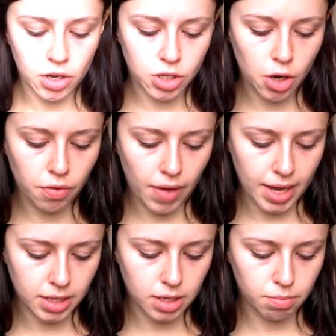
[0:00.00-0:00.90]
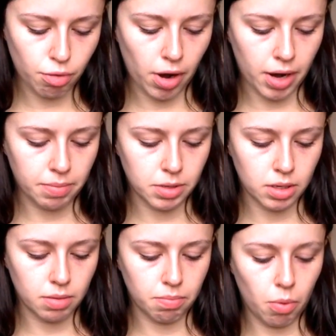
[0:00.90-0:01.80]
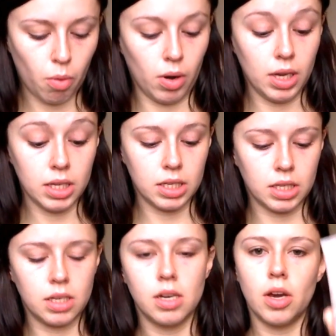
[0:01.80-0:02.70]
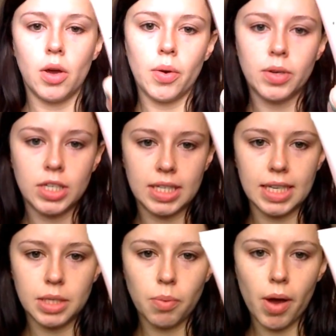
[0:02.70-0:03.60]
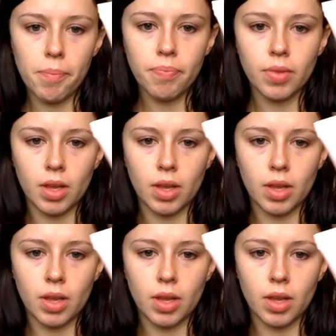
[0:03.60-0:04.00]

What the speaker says: Too Faced Primed Poreless, which is this one.